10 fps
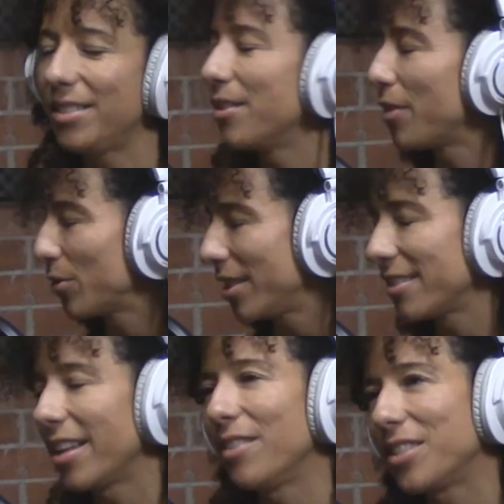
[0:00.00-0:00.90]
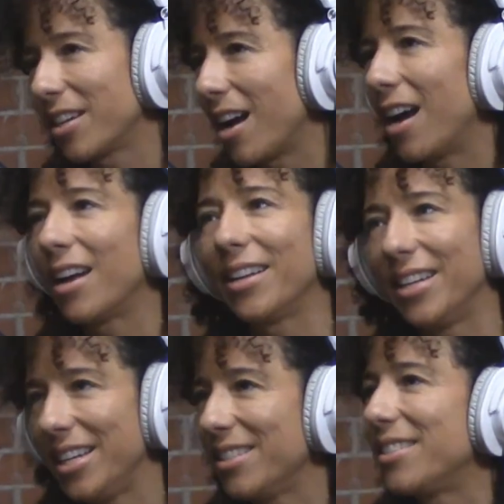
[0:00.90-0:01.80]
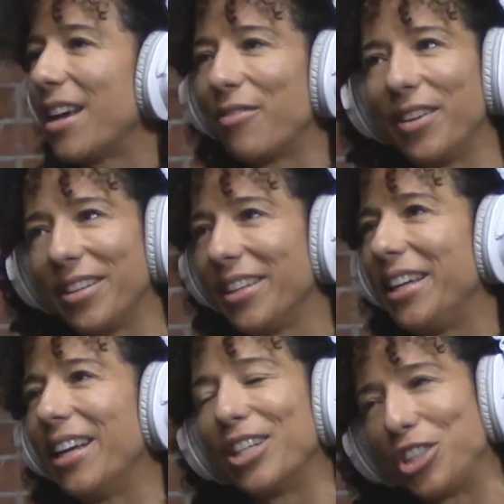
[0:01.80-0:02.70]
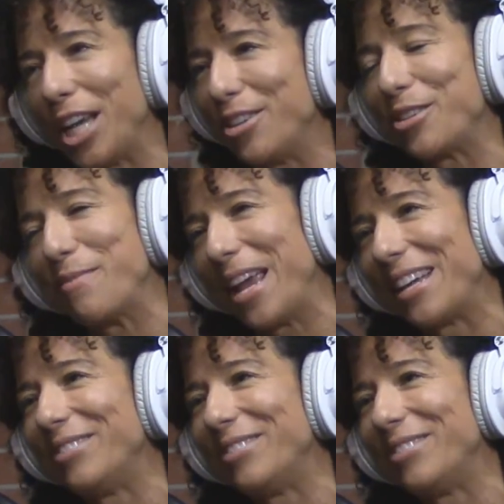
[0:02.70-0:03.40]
devotes his life to God, and he's definitely a changed man.